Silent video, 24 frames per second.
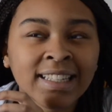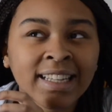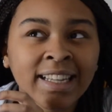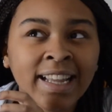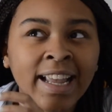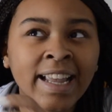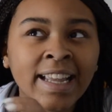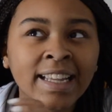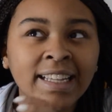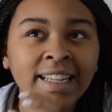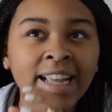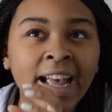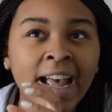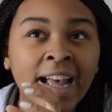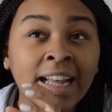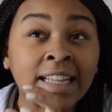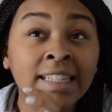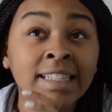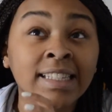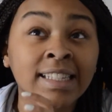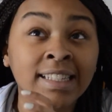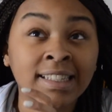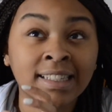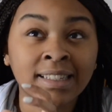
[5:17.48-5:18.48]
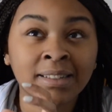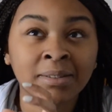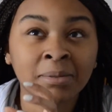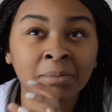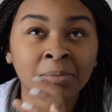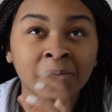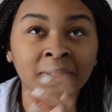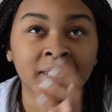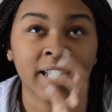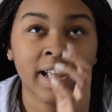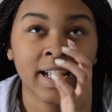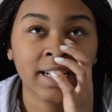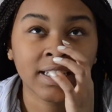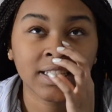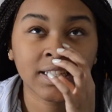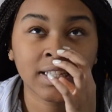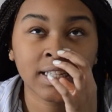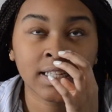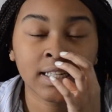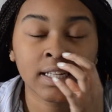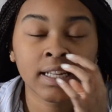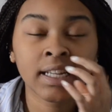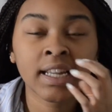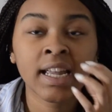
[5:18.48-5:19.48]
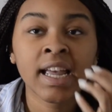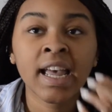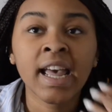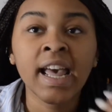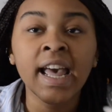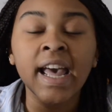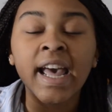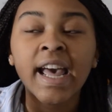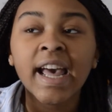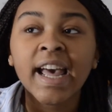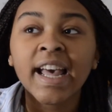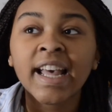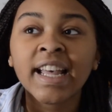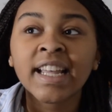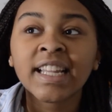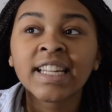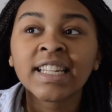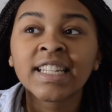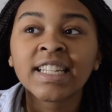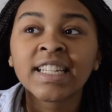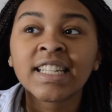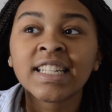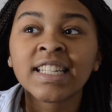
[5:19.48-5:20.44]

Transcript: 8 caste systems actually, and